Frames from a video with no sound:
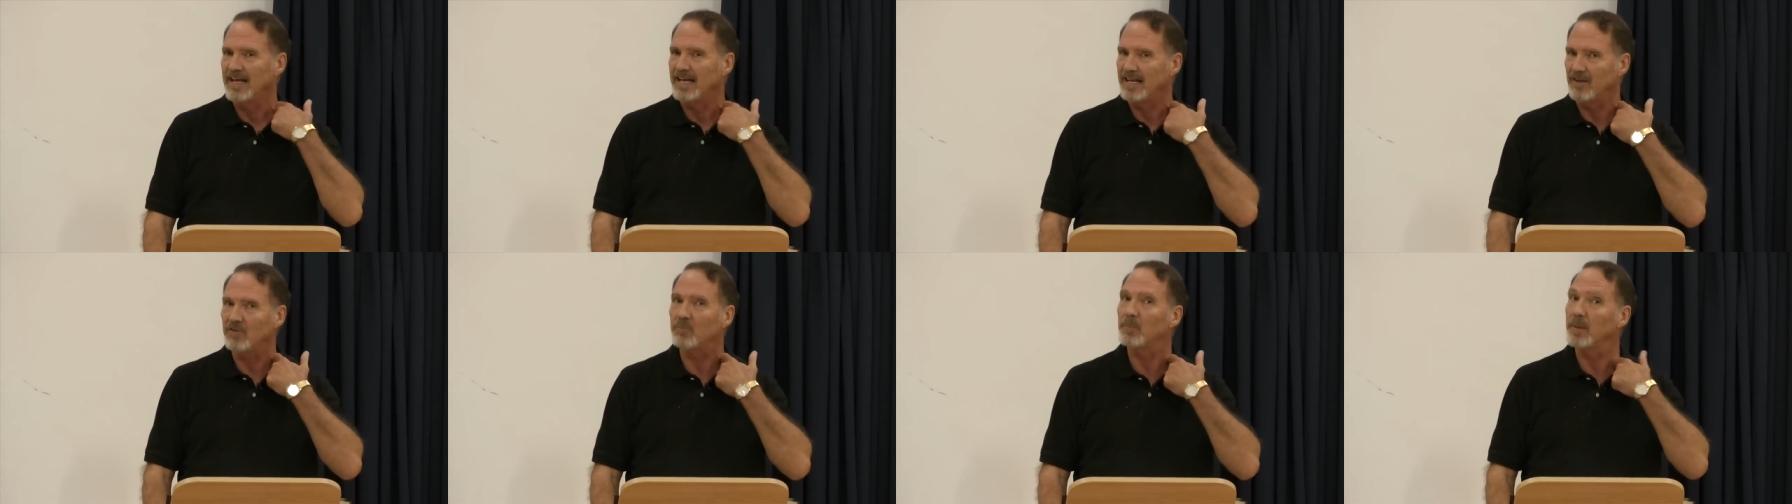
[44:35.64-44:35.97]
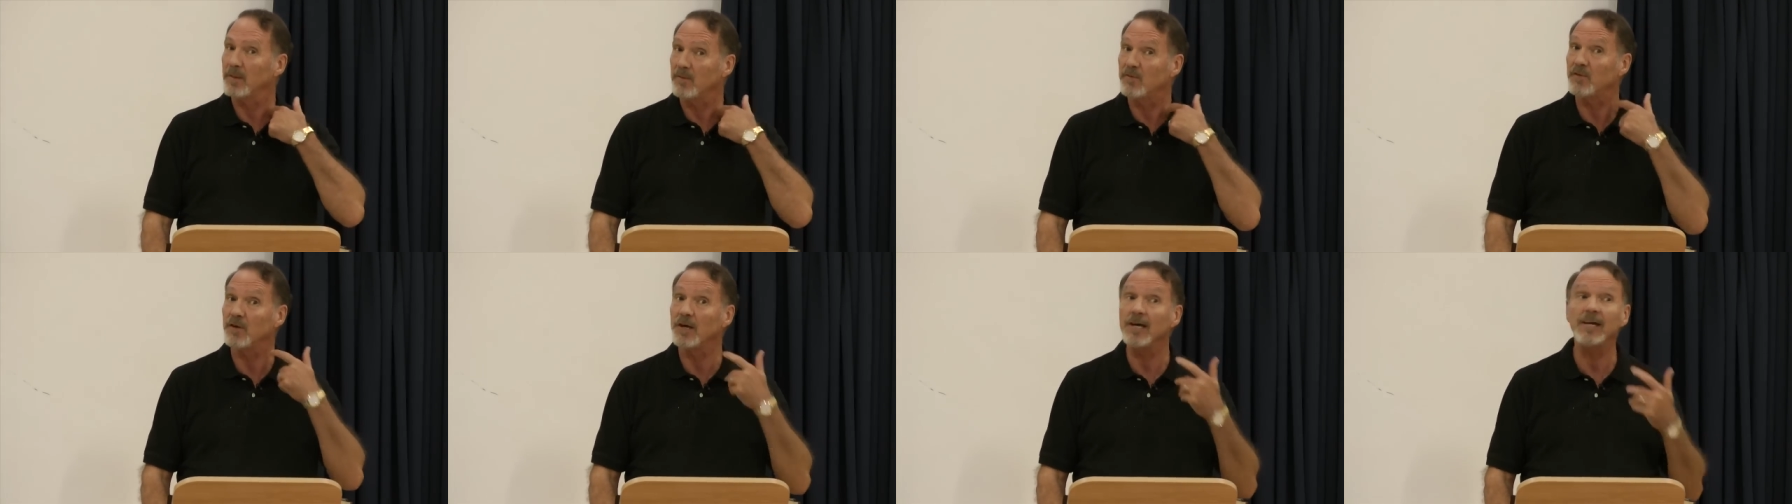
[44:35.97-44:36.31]
It's
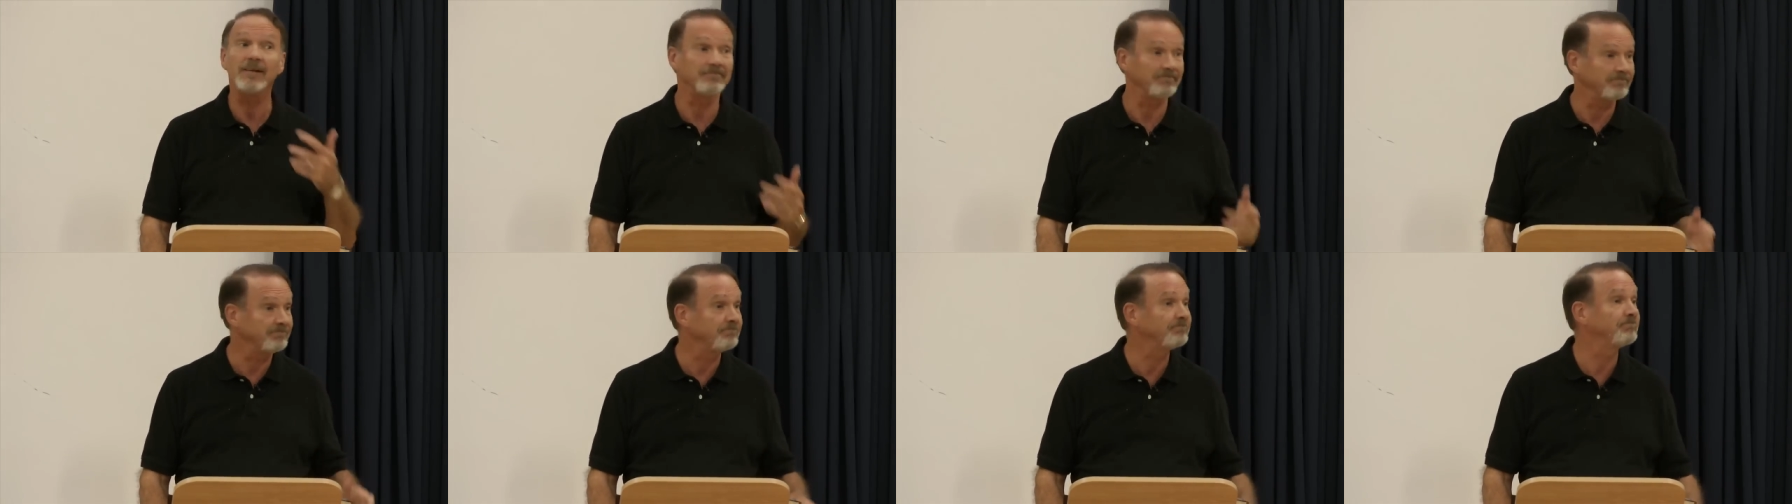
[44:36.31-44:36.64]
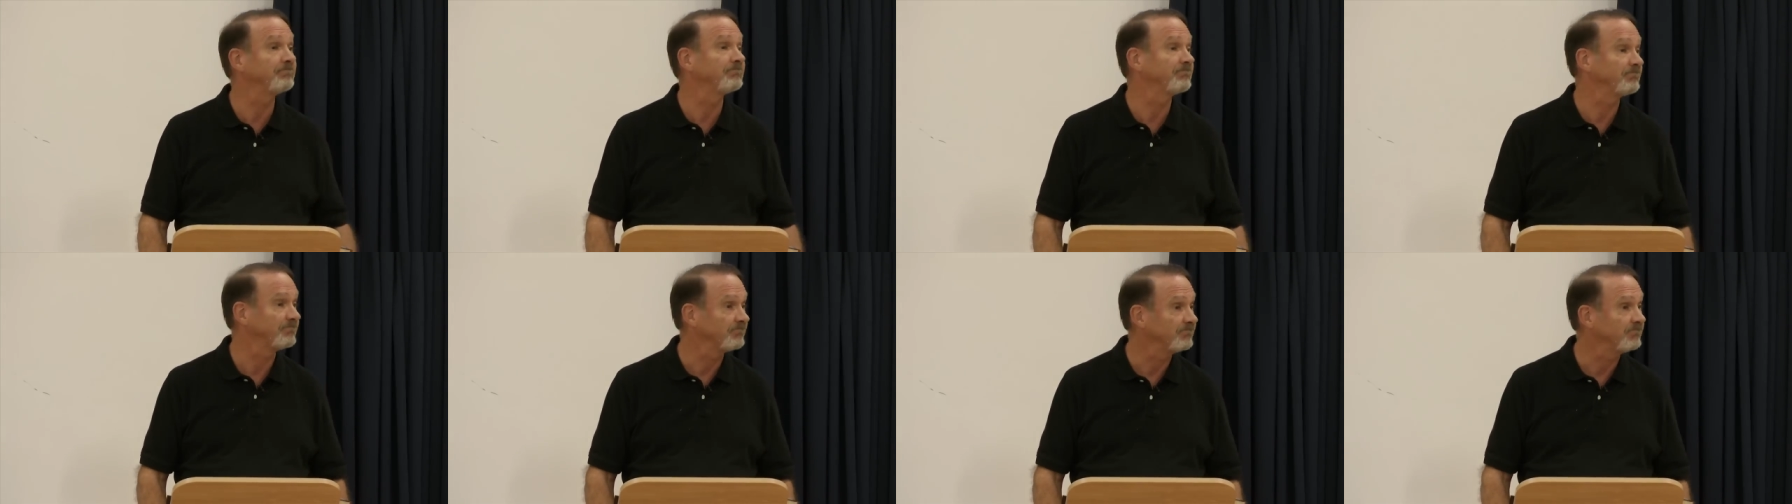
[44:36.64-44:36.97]
been fun.
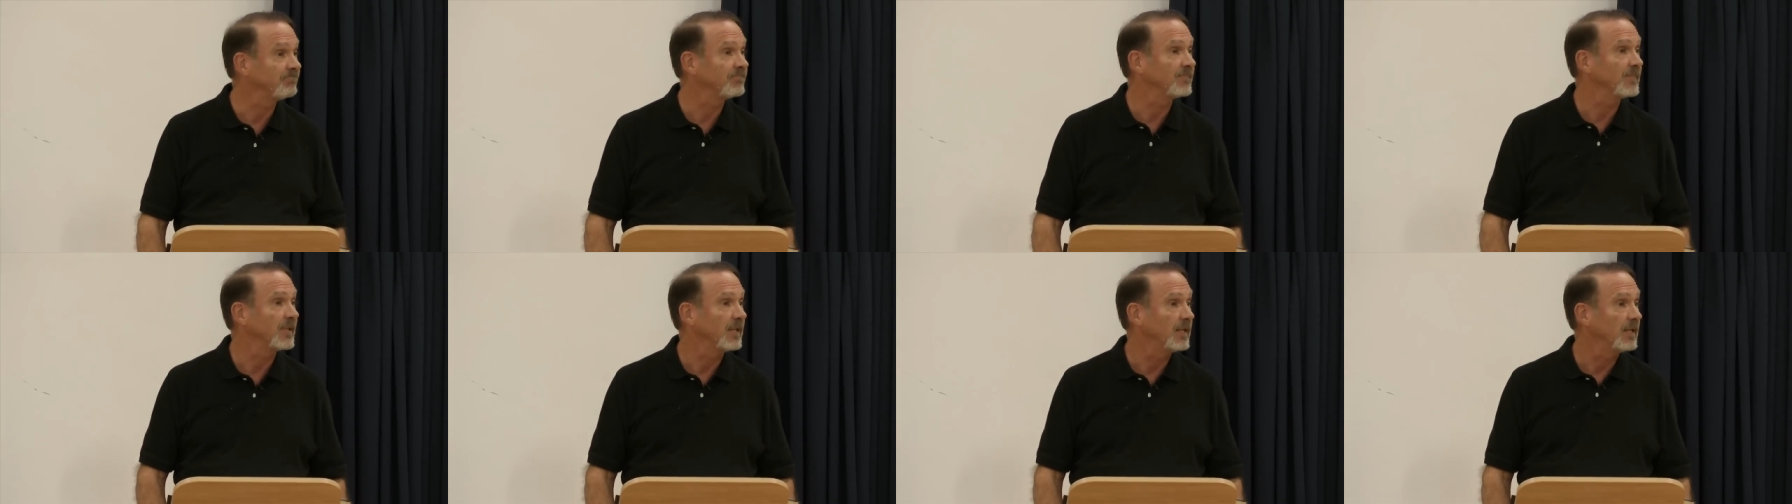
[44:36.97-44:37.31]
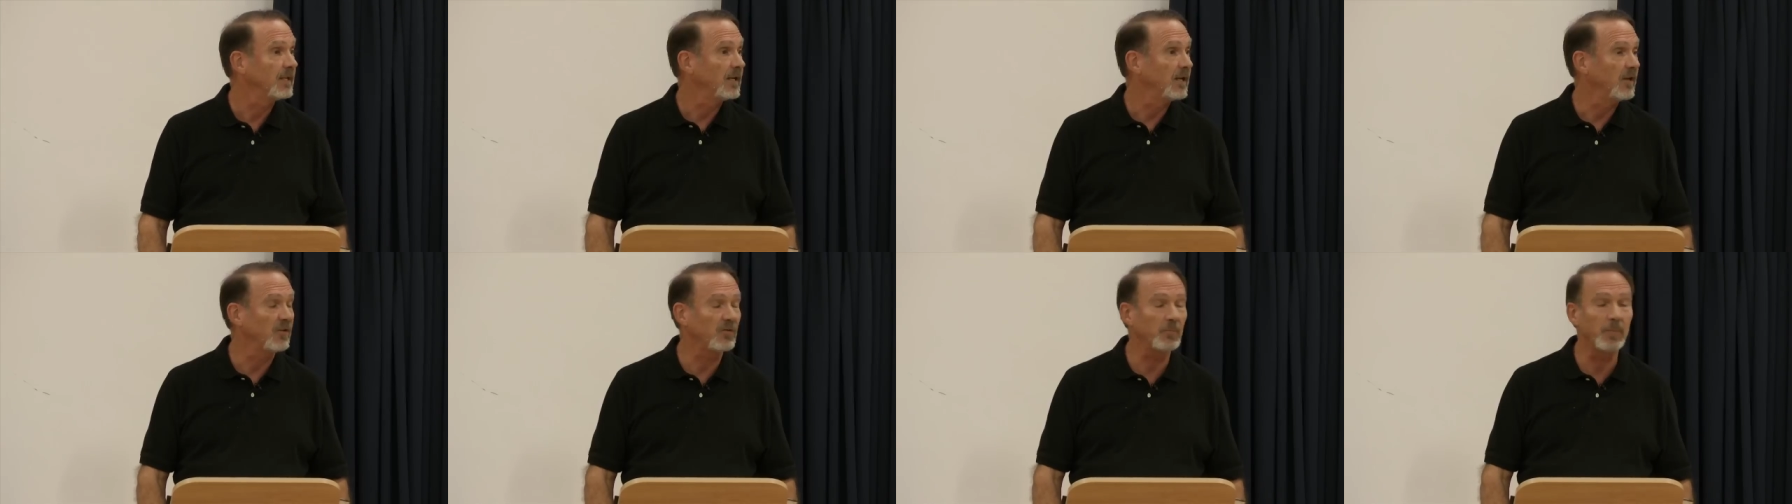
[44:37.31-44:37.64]

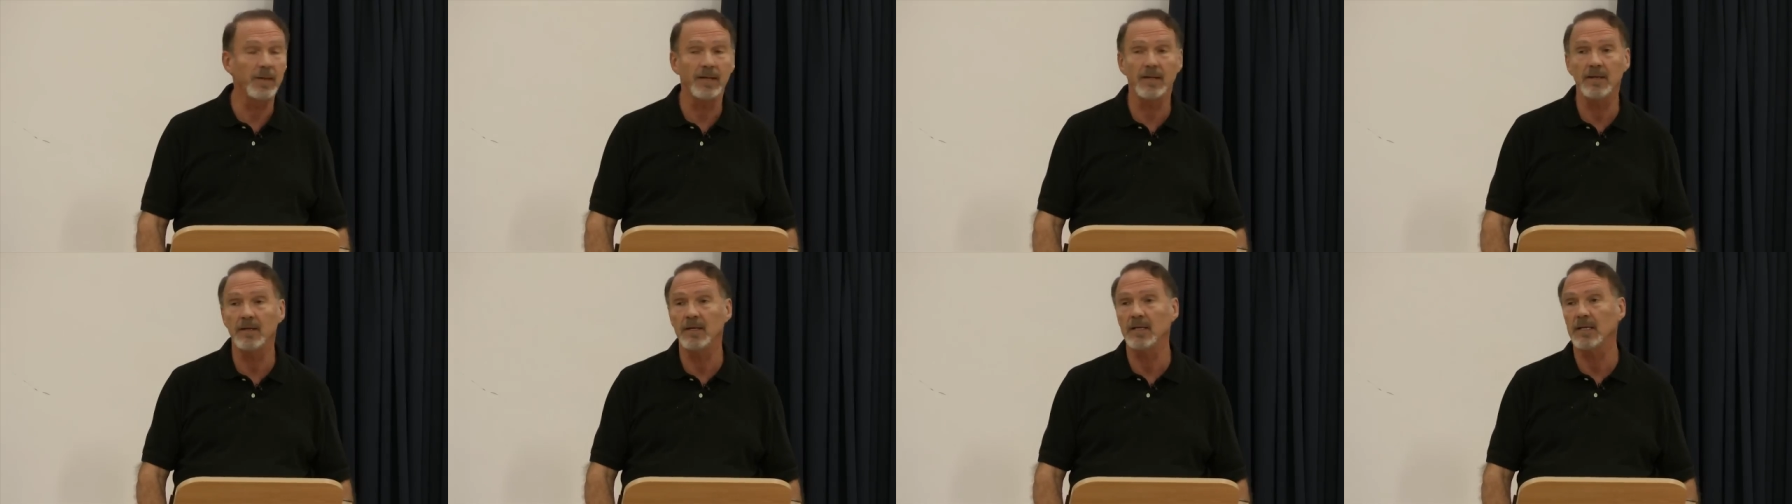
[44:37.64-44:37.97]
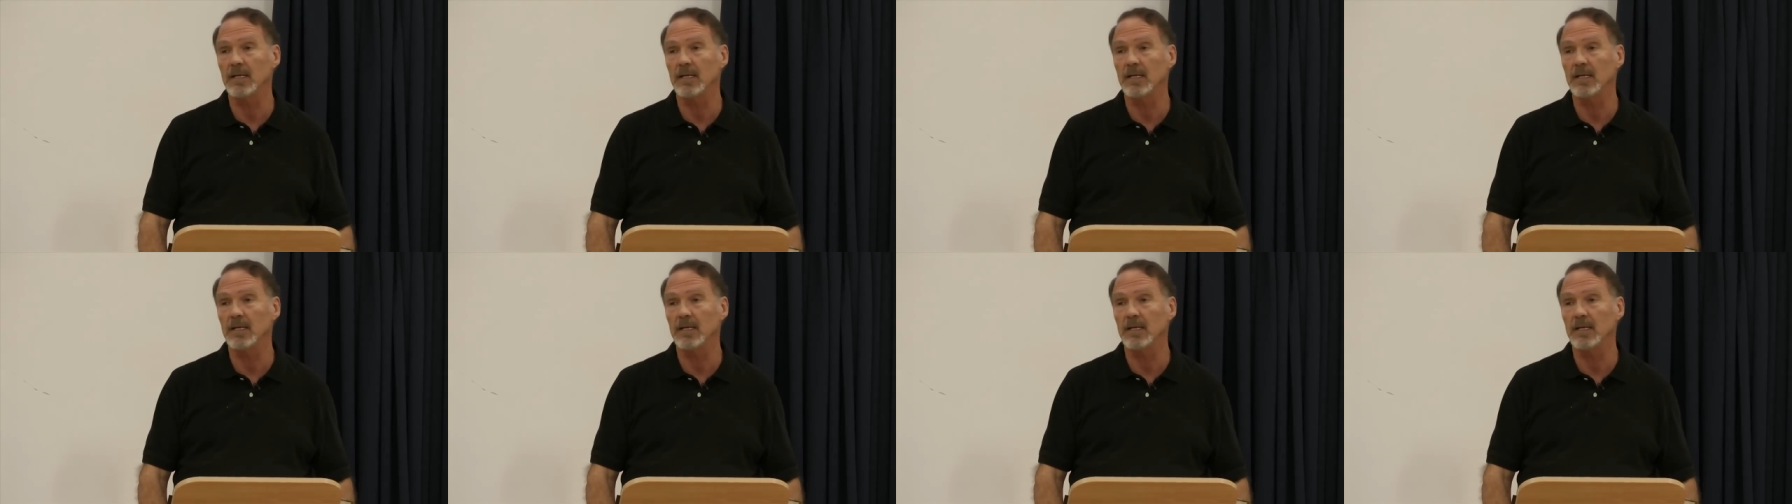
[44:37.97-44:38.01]
It's been,